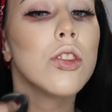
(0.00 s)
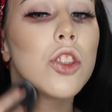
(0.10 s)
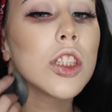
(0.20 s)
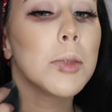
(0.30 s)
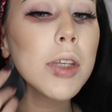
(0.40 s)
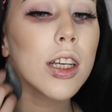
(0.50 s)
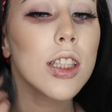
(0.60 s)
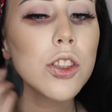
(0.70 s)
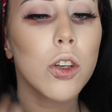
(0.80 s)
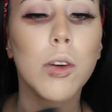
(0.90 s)
just because
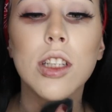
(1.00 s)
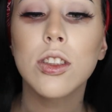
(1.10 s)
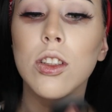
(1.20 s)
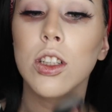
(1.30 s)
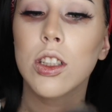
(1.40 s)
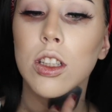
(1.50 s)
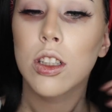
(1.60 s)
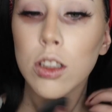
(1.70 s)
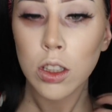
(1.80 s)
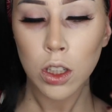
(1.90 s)
I don't want it to look
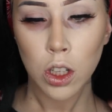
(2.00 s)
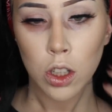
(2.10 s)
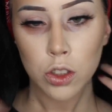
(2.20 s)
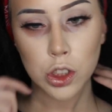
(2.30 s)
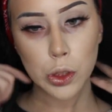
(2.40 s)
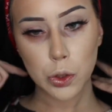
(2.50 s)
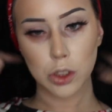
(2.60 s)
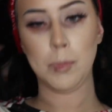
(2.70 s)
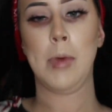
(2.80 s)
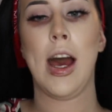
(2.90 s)
too
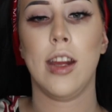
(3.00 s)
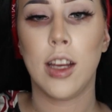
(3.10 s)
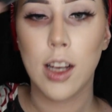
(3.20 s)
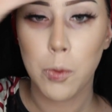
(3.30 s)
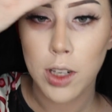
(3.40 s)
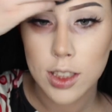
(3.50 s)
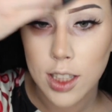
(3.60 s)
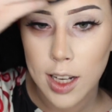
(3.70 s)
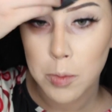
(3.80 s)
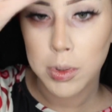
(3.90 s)
dramatic. I want it to
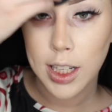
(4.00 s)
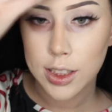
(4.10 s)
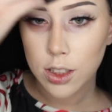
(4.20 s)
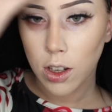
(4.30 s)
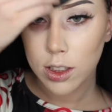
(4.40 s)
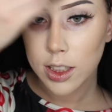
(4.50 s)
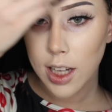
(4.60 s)
kind of blend all